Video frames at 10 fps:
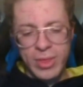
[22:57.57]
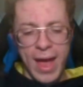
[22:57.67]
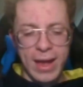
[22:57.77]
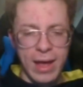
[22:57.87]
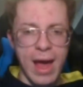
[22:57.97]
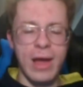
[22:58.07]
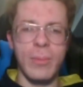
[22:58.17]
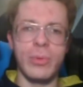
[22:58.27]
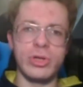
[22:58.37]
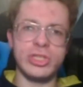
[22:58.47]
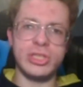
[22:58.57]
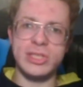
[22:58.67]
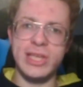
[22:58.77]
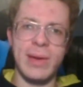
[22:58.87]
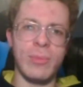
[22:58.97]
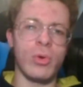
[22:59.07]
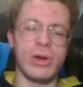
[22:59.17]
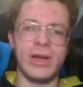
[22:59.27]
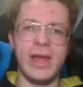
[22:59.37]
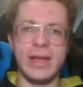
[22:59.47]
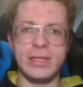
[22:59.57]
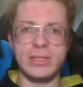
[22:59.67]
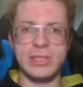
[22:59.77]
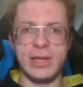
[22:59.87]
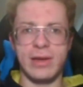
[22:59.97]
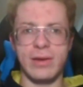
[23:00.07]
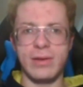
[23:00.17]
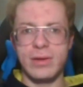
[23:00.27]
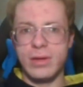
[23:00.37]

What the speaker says: that Kyle Busch and Sam Hornaday incident,